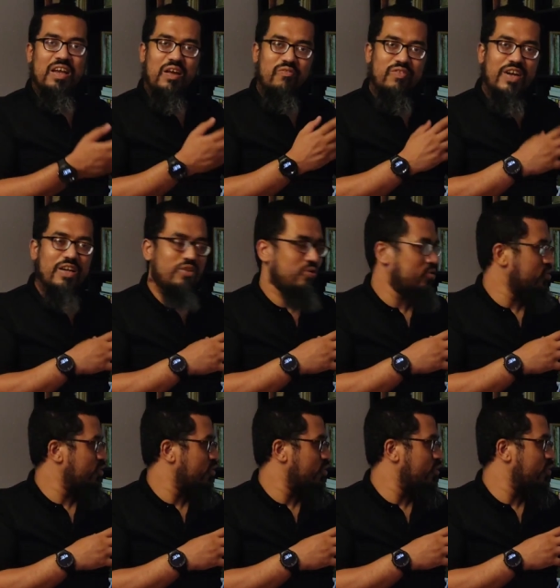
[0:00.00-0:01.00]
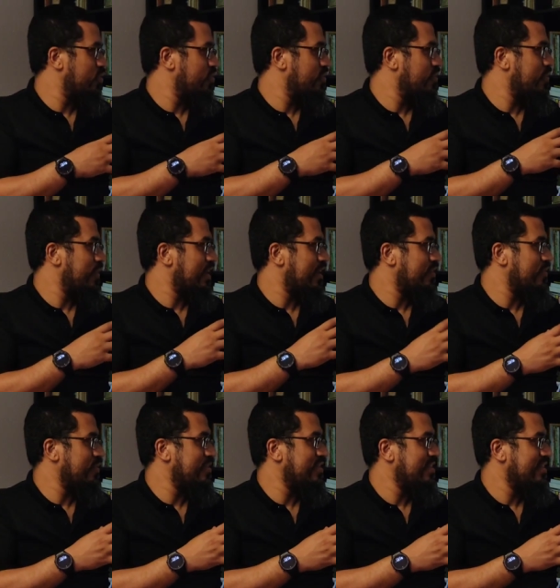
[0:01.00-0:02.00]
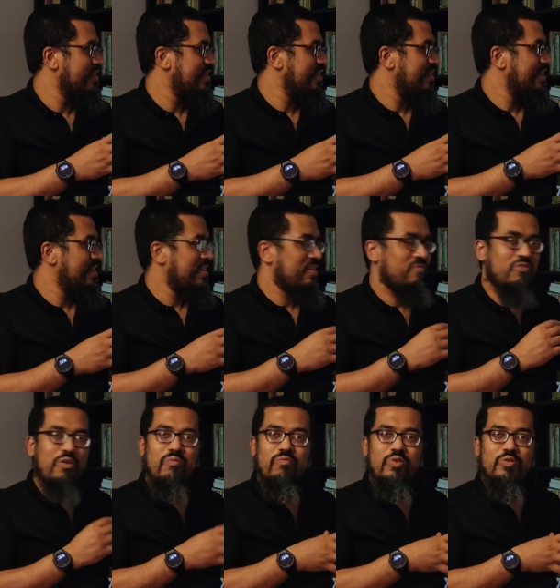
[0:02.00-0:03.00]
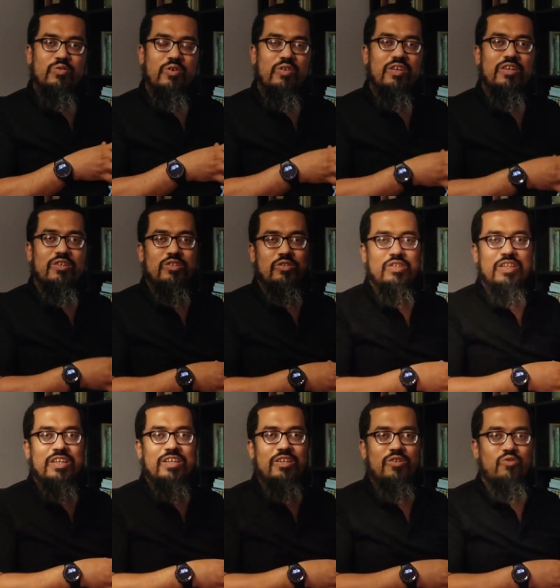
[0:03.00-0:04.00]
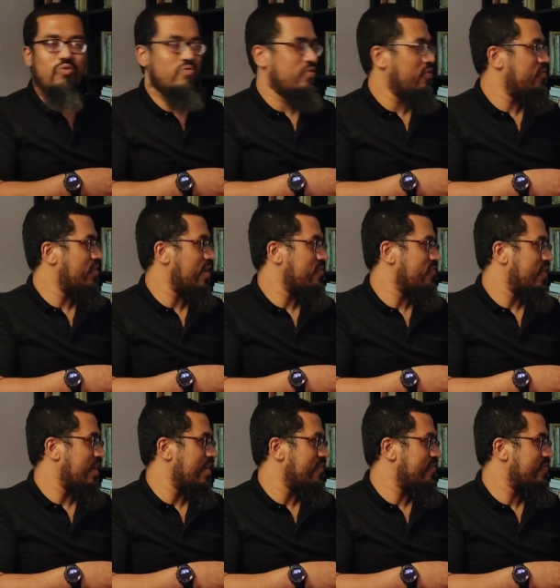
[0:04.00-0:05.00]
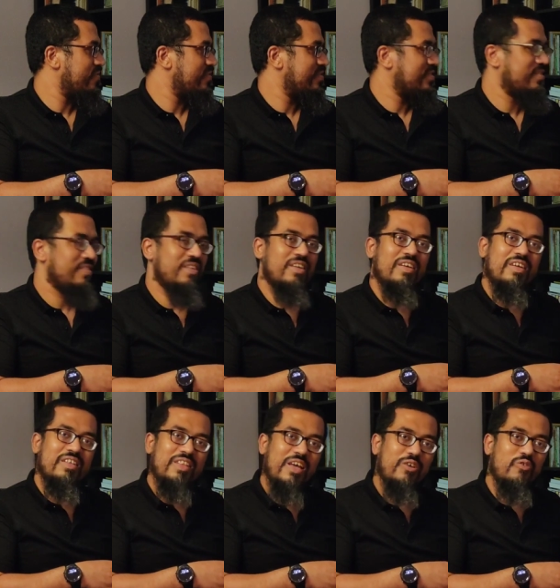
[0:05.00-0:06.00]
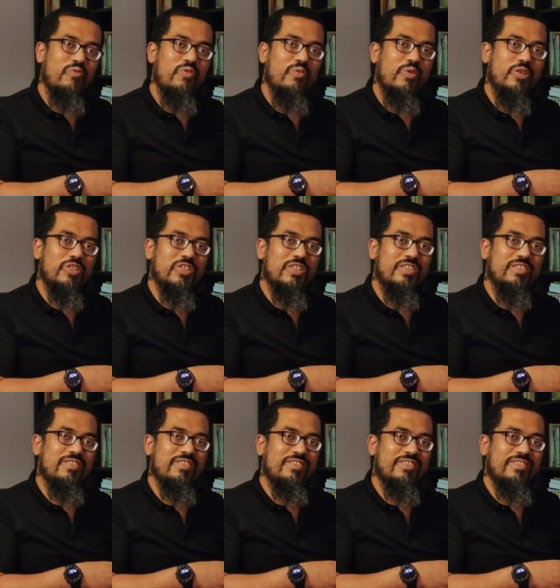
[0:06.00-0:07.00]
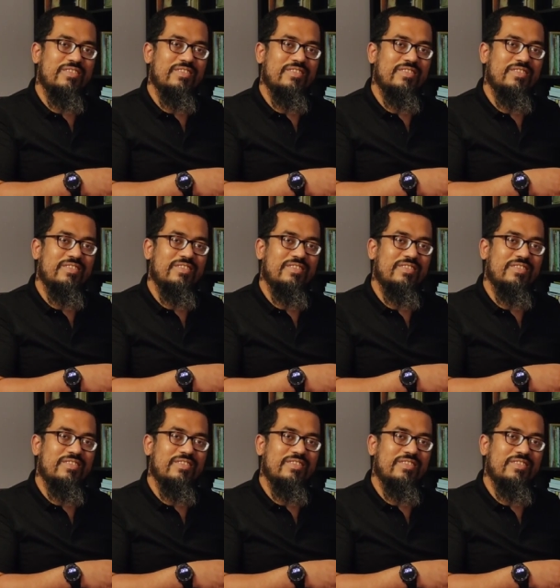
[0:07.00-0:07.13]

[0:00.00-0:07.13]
and I've tried to show you what I could from ViewSonic TD2455. Thank you for watching.